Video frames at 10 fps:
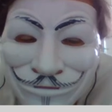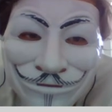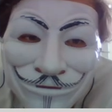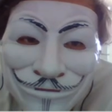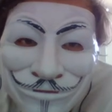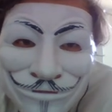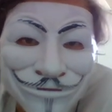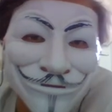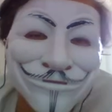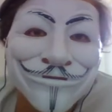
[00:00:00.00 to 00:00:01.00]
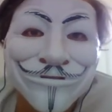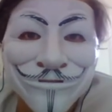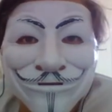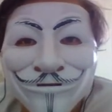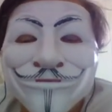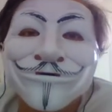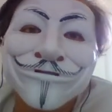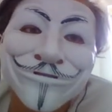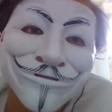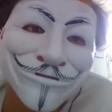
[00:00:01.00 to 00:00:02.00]
you can already understand why
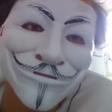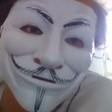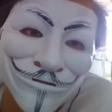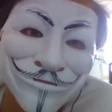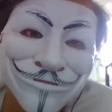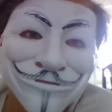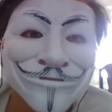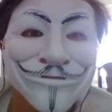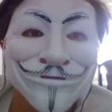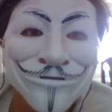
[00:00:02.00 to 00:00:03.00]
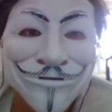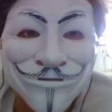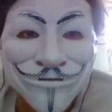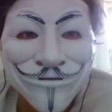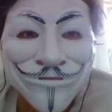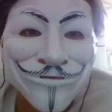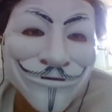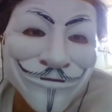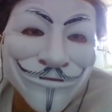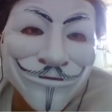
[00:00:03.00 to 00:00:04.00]
this is a bad move. Here the
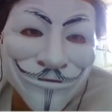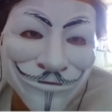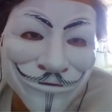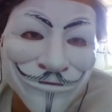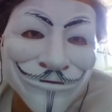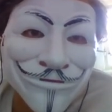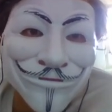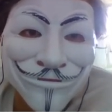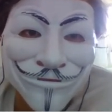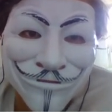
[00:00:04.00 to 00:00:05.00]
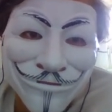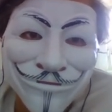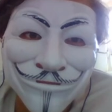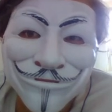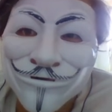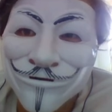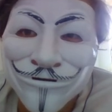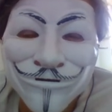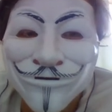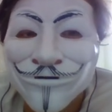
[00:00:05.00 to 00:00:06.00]
queen was controlling the b7
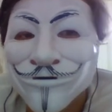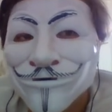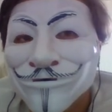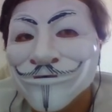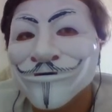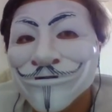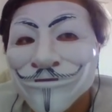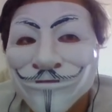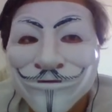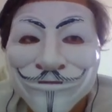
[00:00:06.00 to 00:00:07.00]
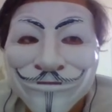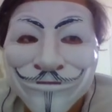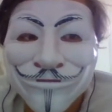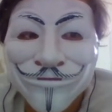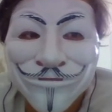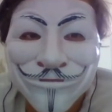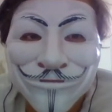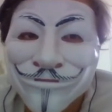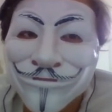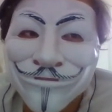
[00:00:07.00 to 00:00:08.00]
square, which was
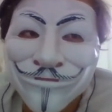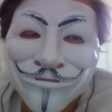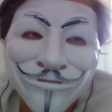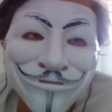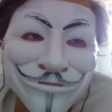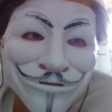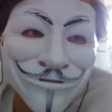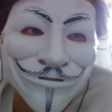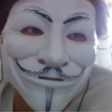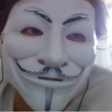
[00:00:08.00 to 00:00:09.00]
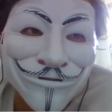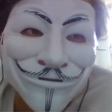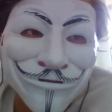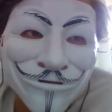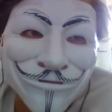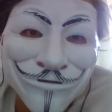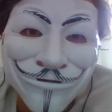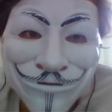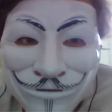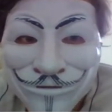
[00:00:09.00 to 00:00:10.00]
pretty
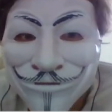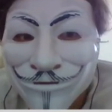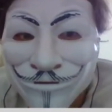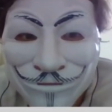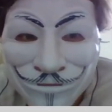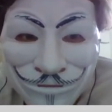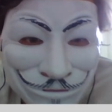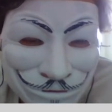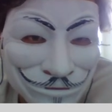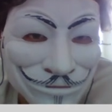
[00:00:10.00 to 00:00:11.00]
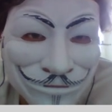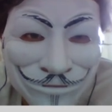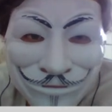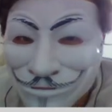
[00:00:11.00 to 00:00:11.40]
good. I mean, the rook is not